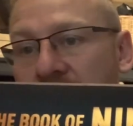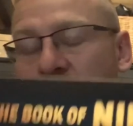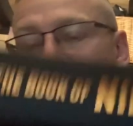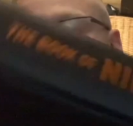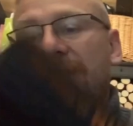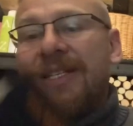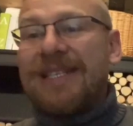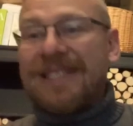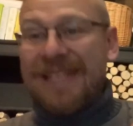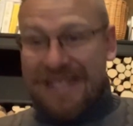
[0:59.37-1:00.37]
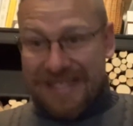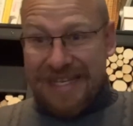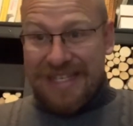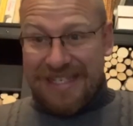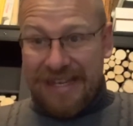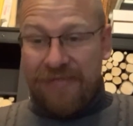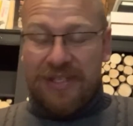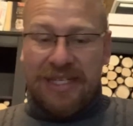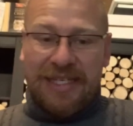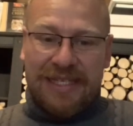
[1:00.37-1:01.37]
which is
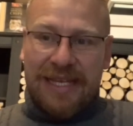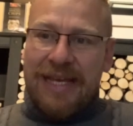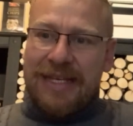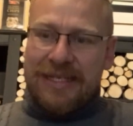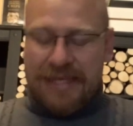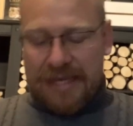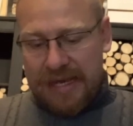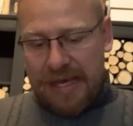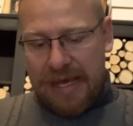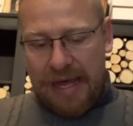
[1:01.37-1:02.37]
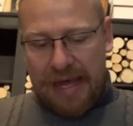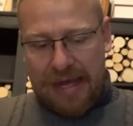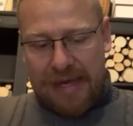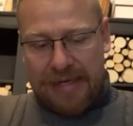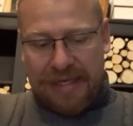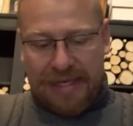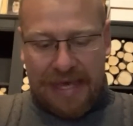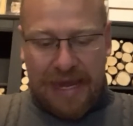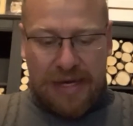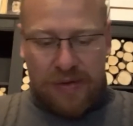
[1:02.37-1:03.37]
1676. And
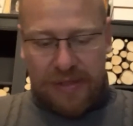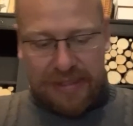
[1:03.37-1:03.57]
again, you can